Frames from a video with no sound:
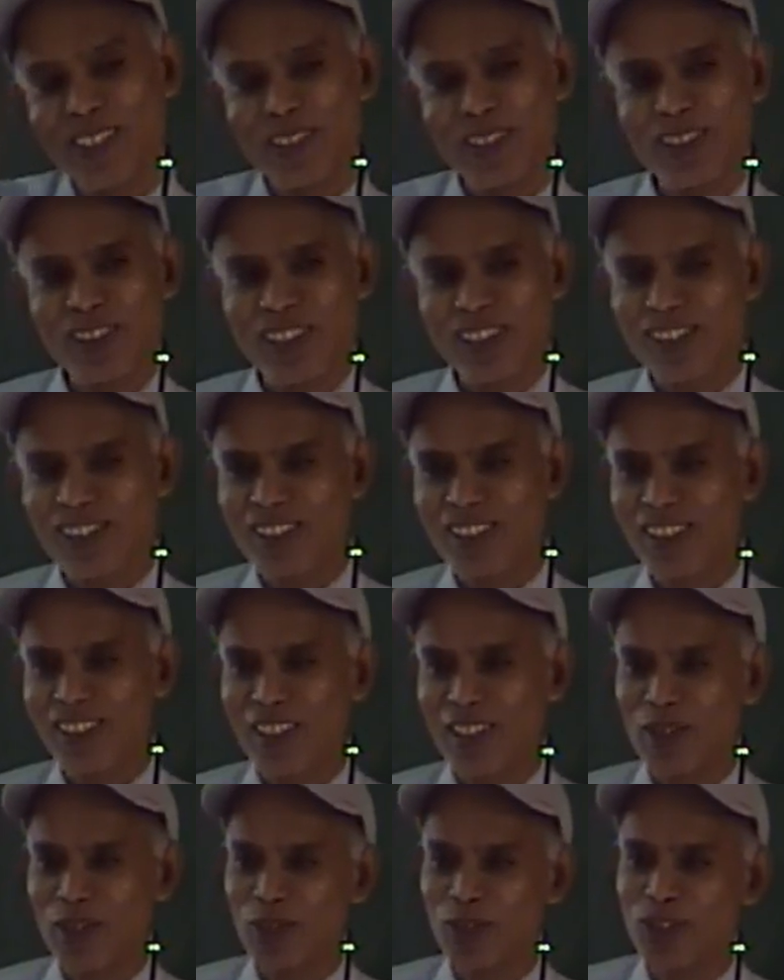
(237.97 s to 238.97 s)
The Thursday
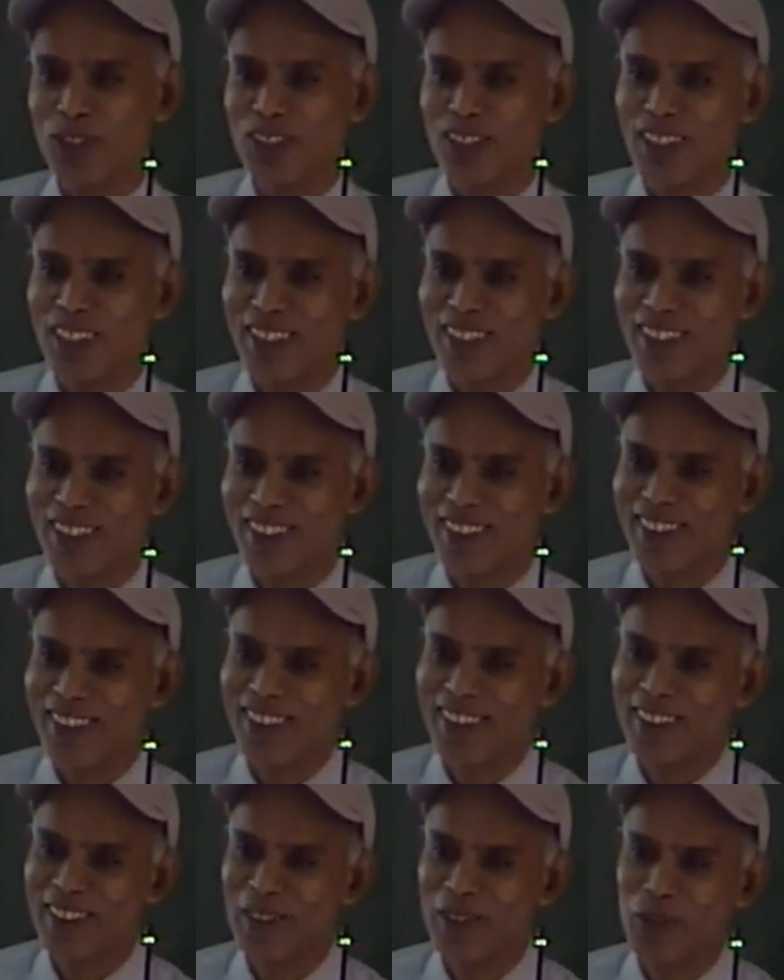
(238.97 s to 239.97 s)
class to start
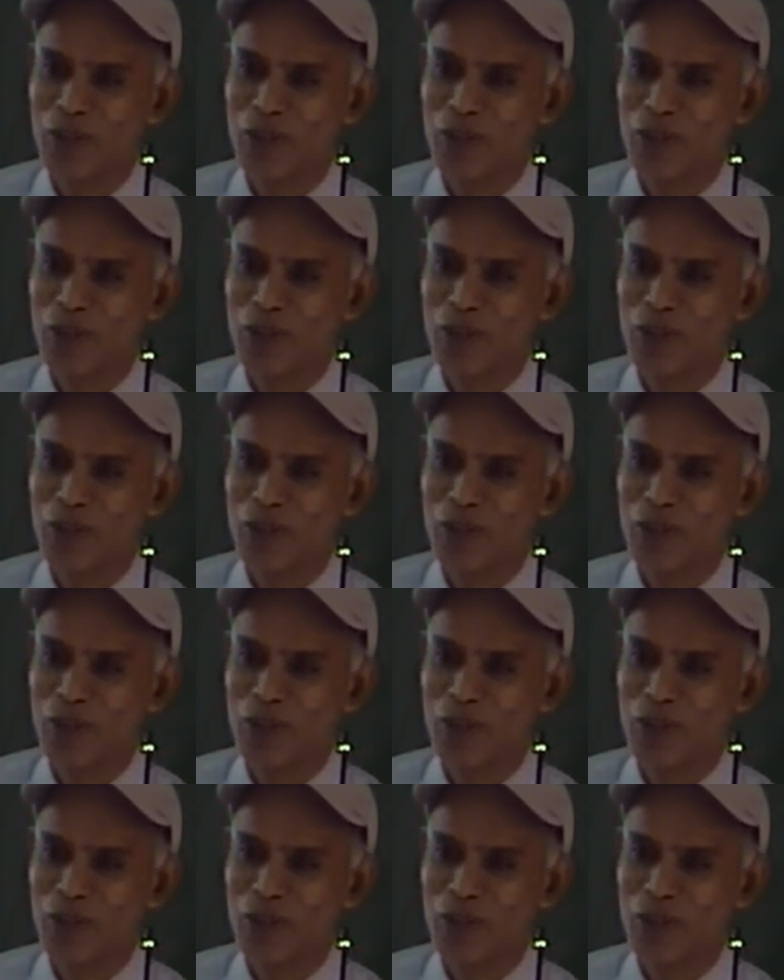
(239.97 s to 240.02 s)
at